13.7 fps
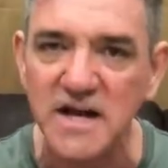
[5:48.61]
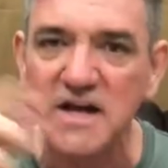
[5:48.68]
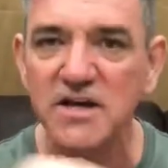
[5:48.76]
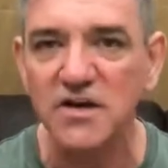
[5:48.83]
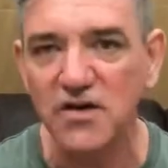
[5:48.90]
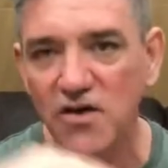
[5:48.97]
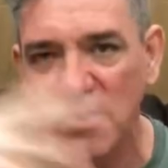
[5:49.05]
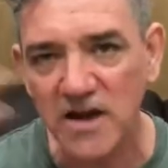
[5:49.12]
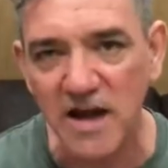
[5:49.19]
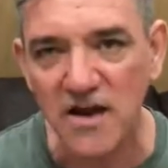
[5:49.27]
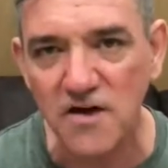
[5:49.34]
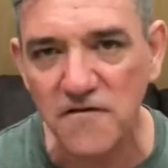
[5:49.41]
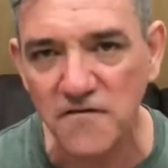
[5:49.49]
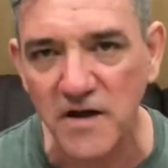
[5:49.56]
You've got to get
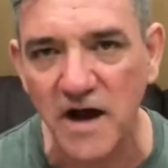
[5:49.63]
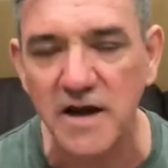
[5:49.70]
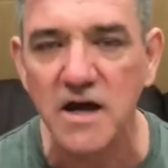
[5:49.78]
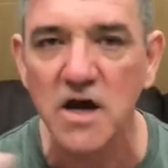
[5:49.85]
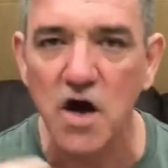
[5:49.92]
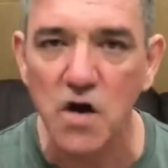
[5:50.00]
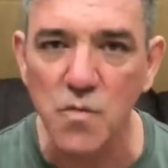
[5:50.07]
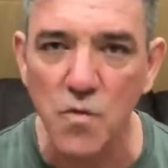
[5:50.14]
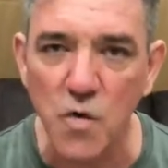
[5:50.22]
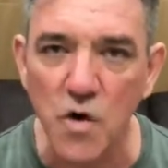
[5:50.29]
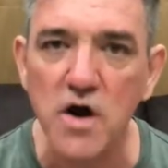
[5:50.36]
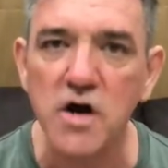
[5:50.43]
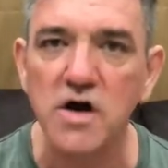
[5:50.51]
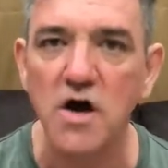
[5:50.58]
off that and
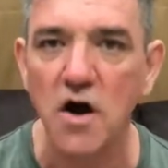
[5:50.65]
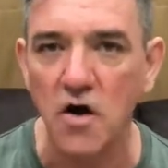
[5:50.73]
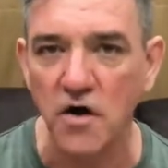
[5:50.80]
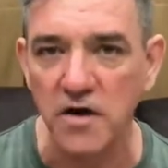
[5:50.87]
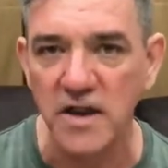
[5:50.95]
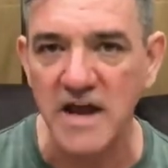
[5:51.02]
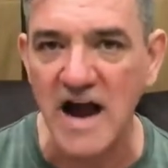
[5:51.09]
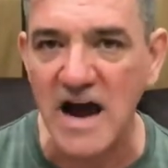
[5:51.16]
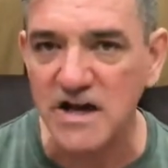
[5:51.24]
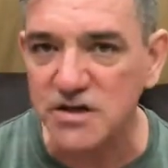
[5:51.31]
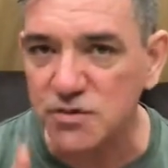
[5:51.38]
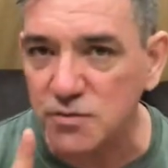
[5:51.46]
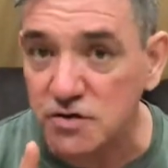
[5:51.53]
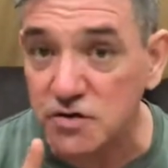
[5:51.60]
work on the
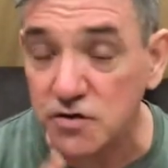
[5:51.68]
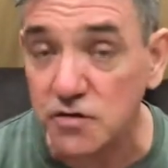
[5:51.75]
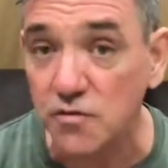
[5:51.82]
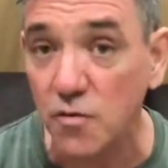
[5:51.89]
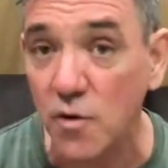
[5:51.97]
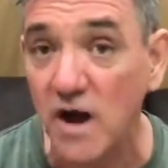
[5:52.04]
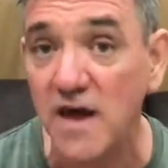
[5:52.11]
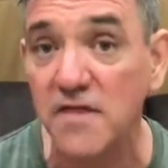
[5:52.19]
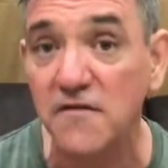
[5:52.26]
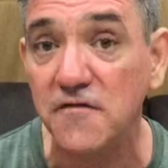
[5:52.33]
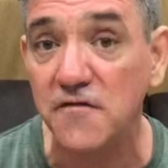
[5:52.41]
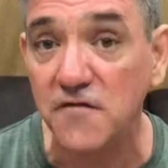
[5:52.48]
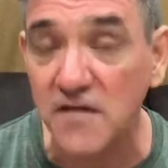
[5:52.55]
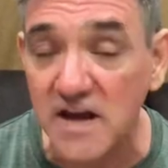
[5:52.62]
actual truth, where the
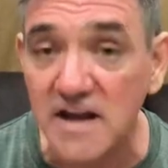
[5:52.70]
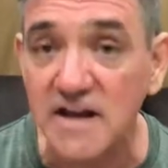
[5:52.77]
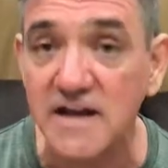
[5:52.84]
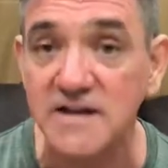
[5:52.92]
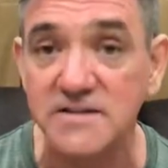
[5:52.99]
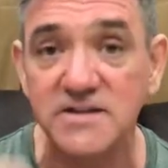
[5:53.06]
feeling is.